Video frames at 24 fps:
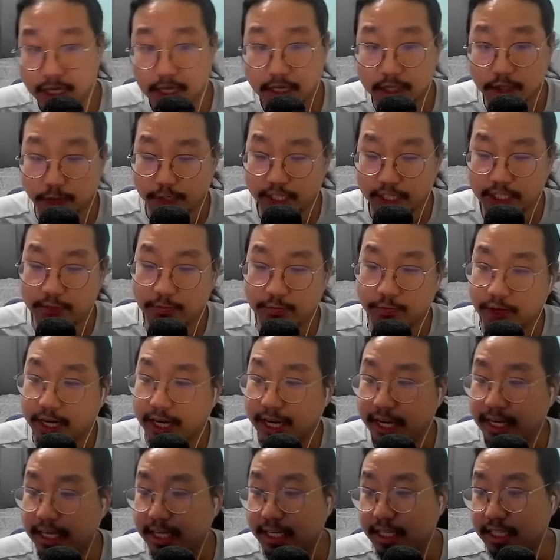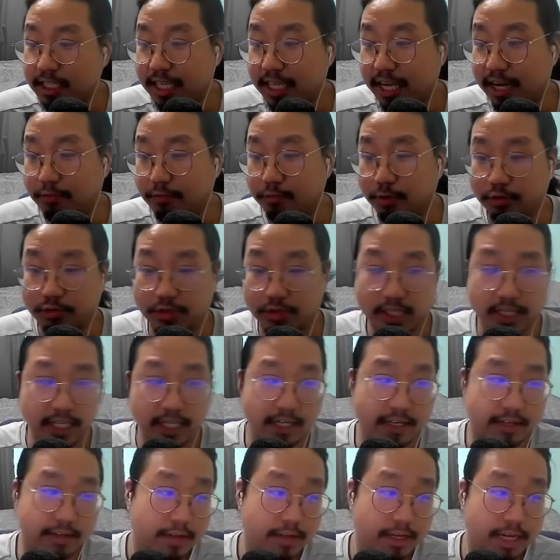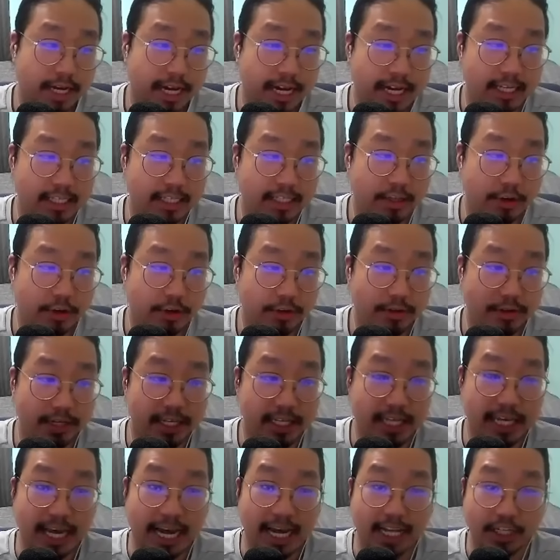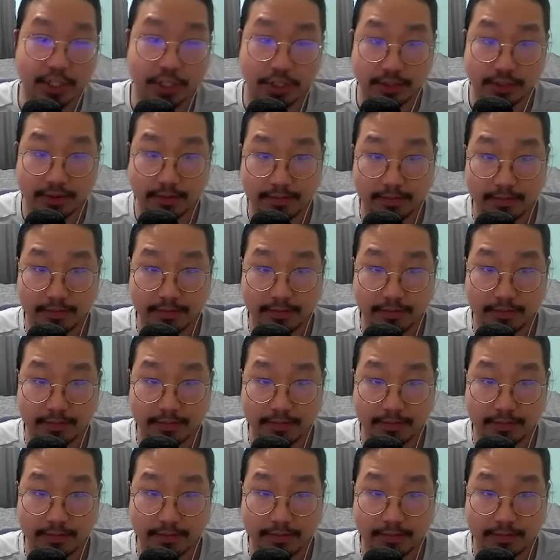The reason why is that Rosia has her gadget,